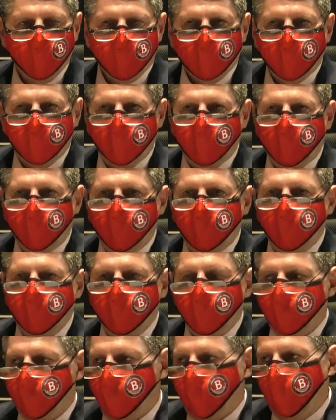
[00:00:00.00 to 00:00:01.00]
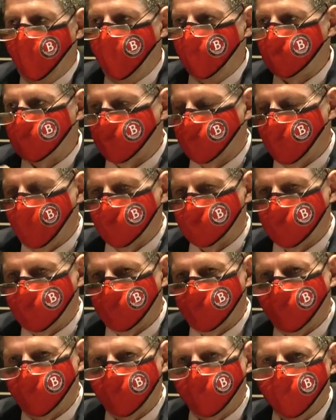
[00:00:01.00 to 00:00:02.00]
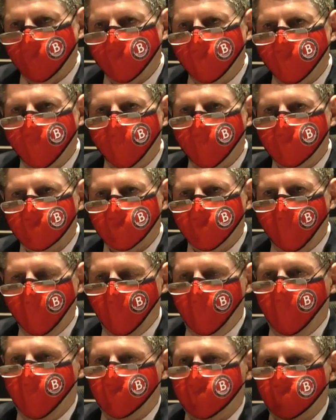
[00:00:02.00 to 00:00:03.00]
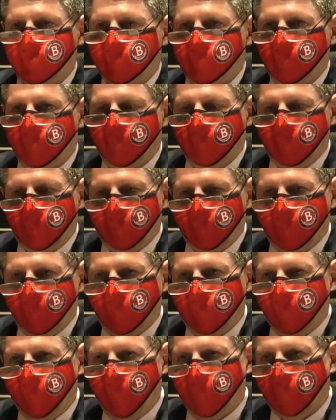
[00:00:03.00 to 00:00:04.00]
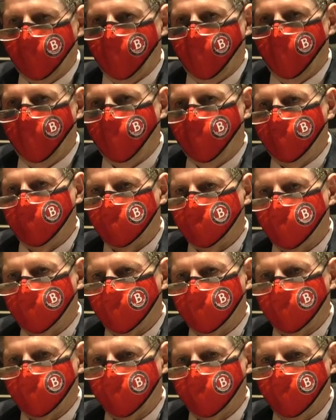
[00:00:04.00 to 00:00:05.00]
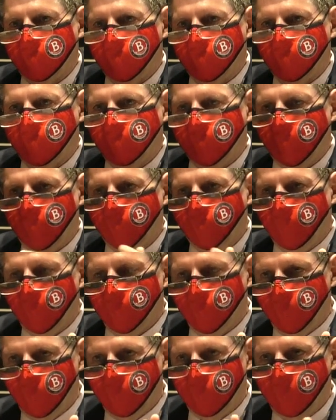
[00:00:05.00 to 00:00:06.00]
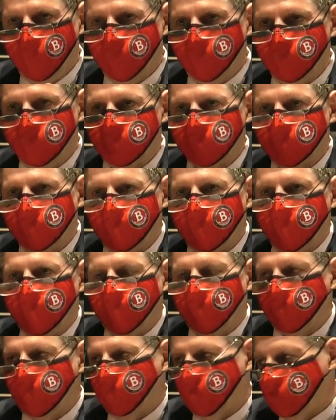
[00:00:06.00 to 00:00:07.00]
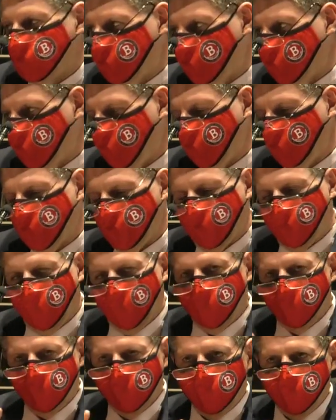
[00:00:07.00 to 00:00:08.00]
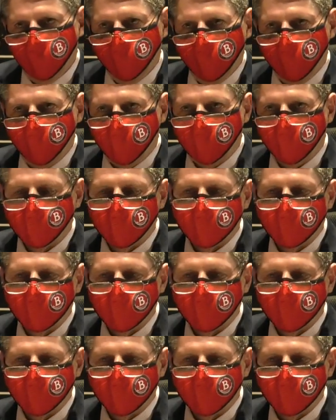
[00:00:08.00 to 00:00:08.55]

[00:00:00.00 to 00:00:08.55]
uh, mayors present, mayors past, Mayor Carpenter, Mayor Rodriguez certainly currently Mayor